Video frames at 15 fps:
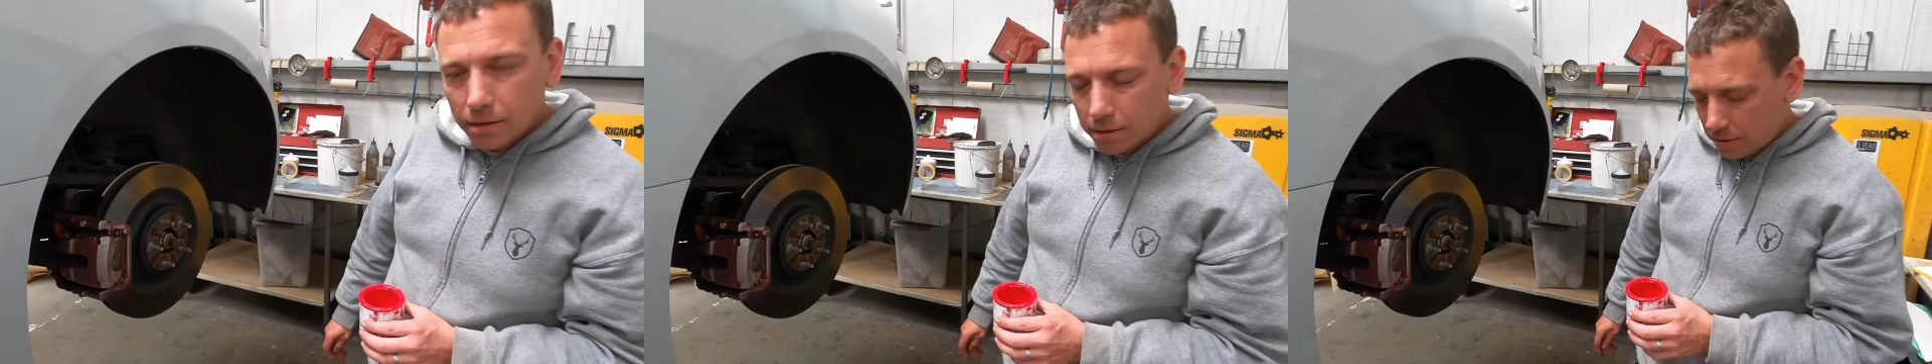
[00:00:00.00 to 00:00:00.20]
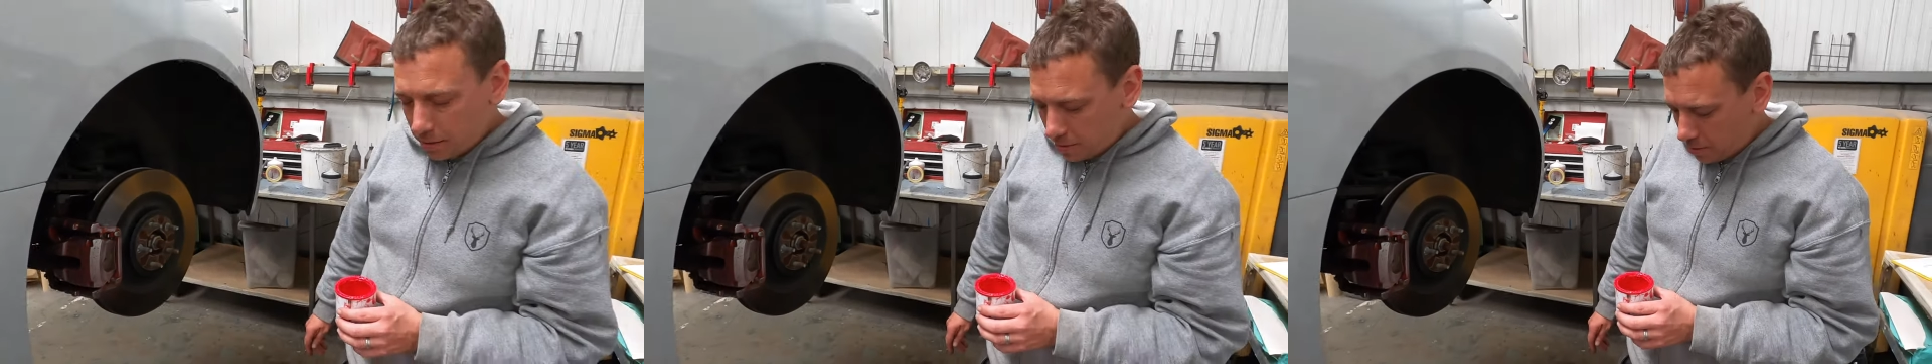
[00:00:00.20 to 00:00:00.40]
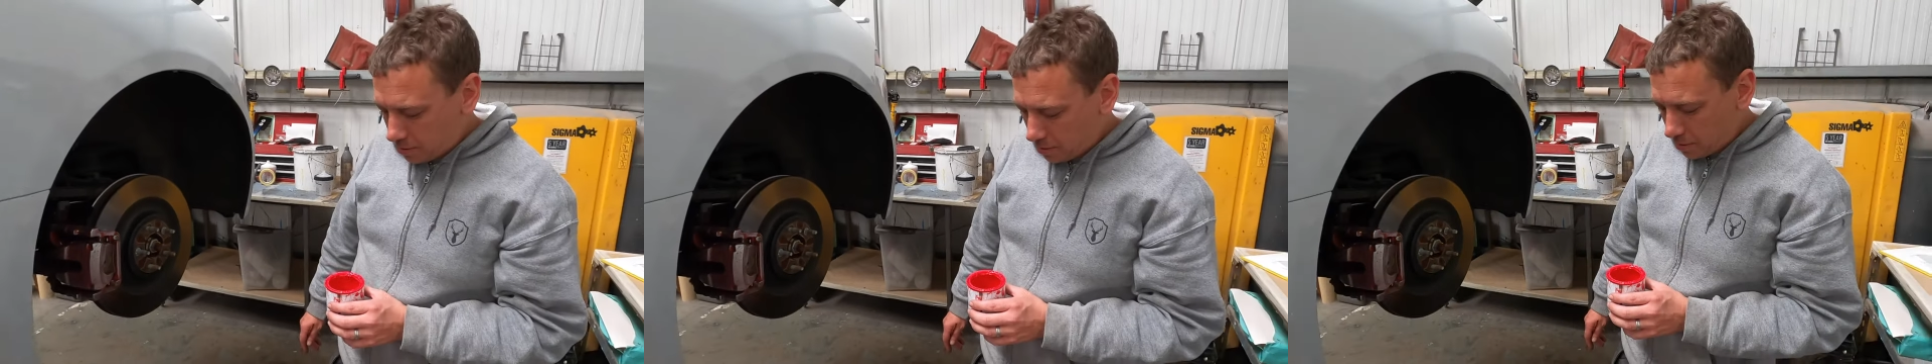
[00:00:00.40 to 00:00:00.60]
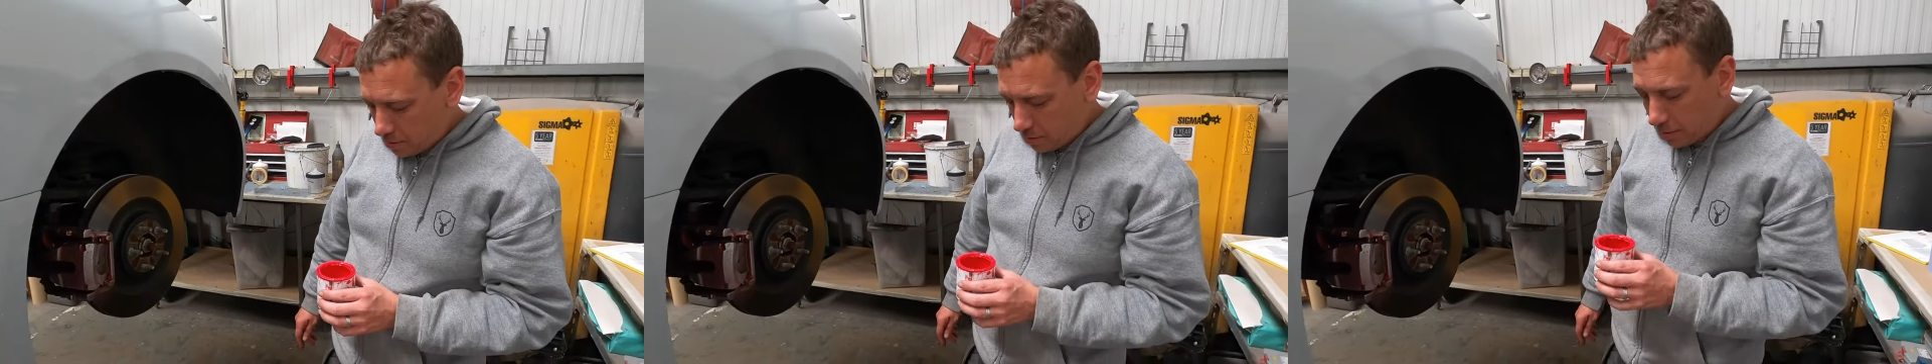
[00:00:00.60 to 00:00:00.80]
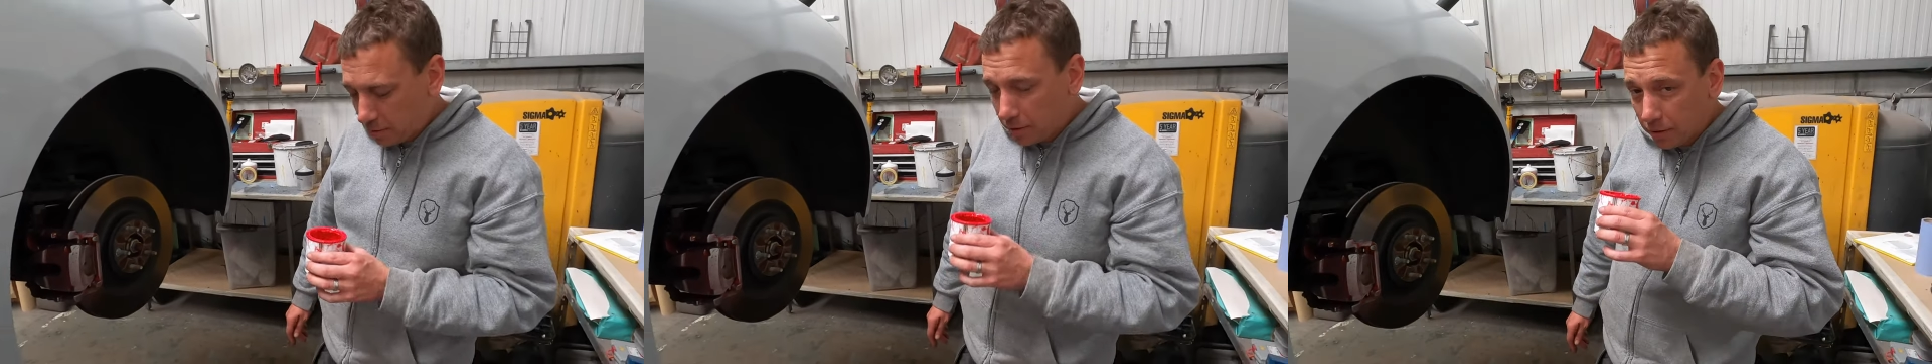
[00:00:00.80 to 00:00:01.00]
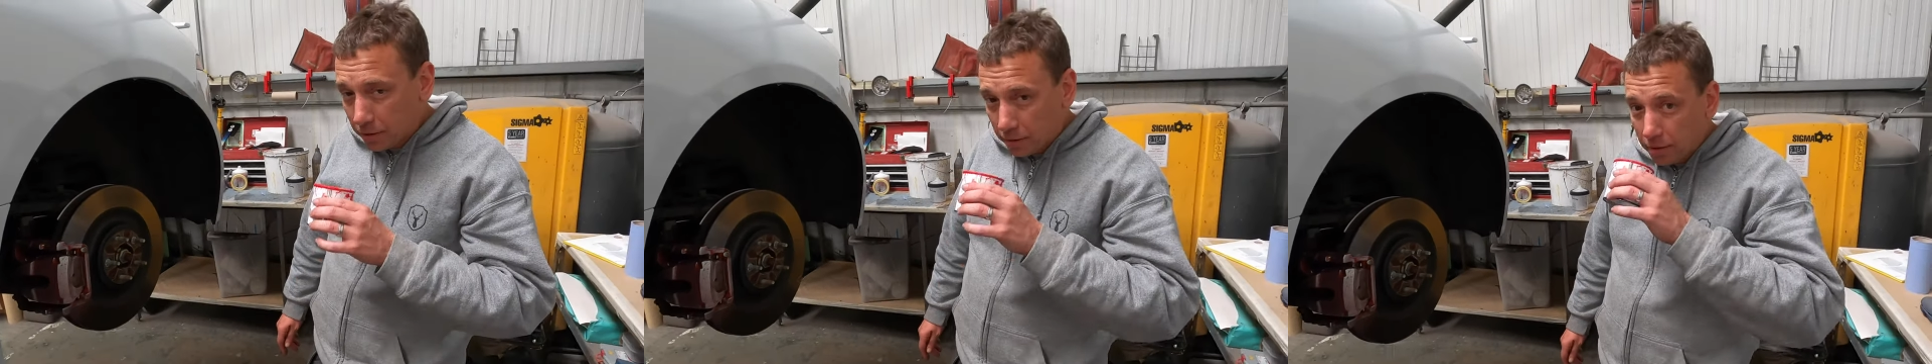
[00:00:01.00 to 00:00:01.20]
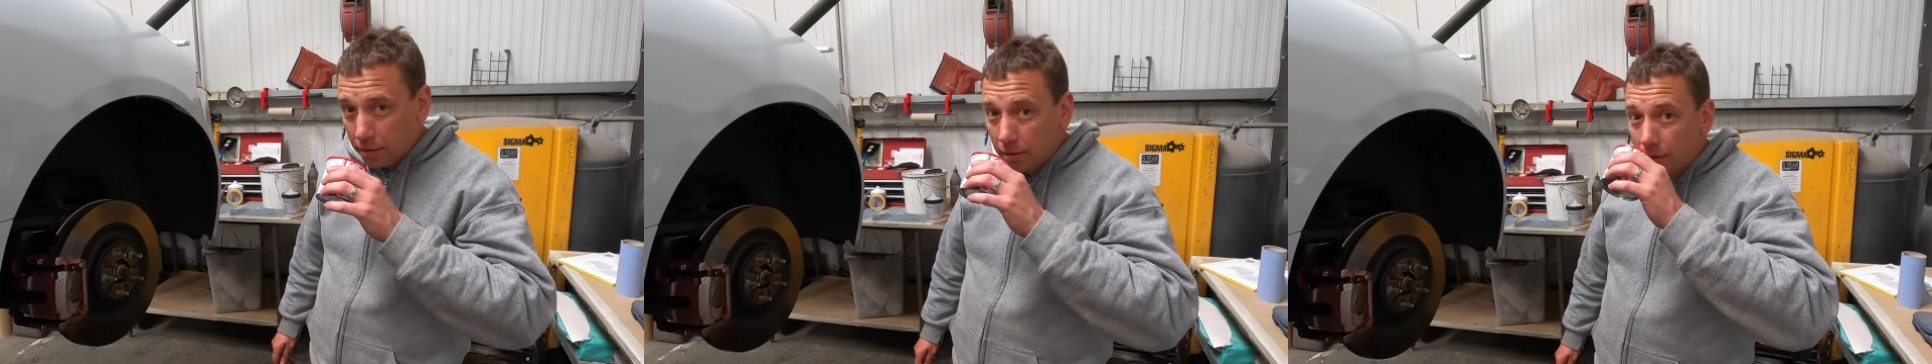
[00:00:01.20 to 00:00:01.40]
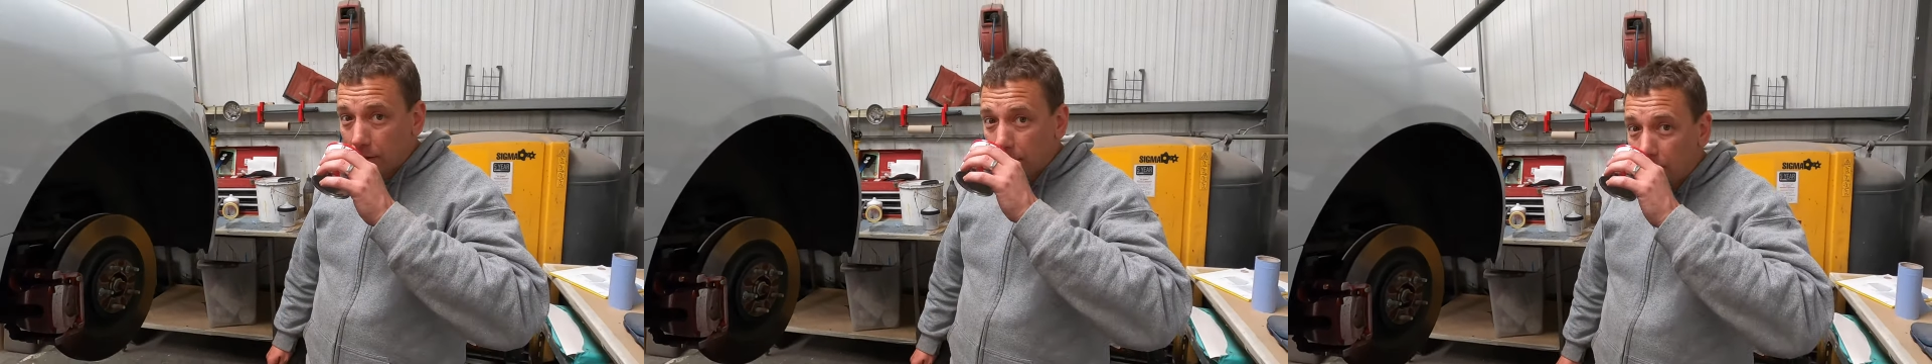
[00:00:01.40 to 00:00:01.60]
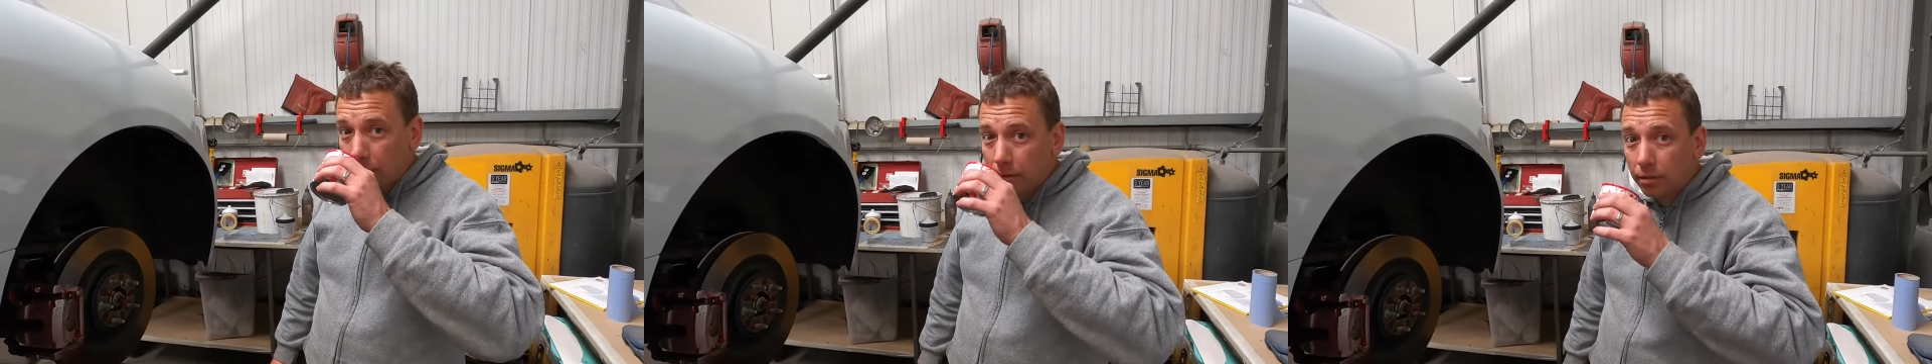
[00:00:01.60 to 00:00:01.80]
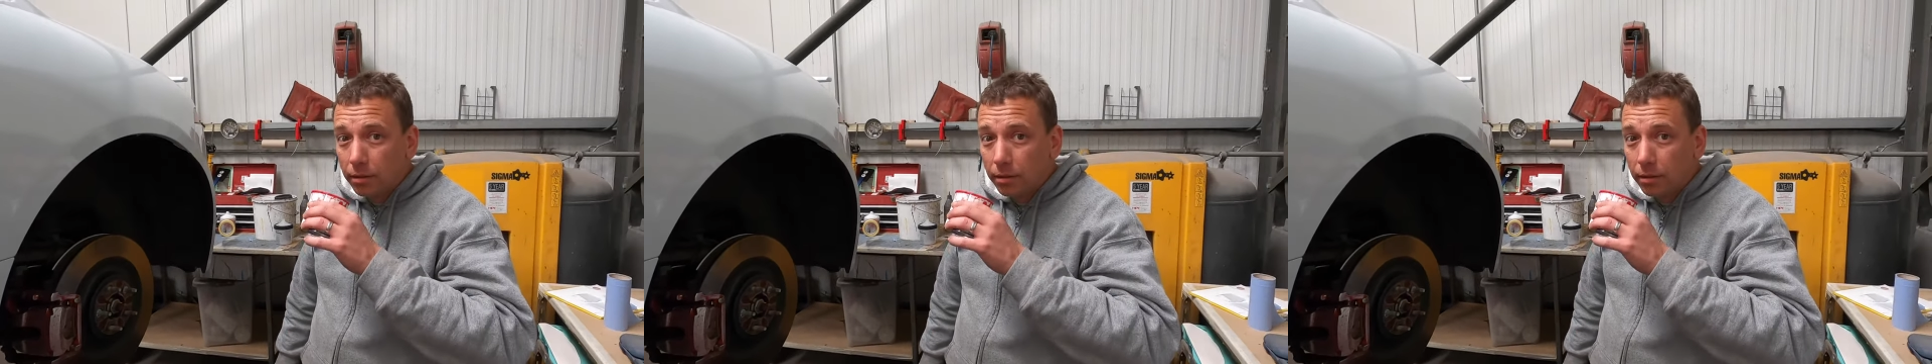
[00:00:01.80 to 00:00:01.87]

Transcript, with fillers: Superb. Wish you hadn't have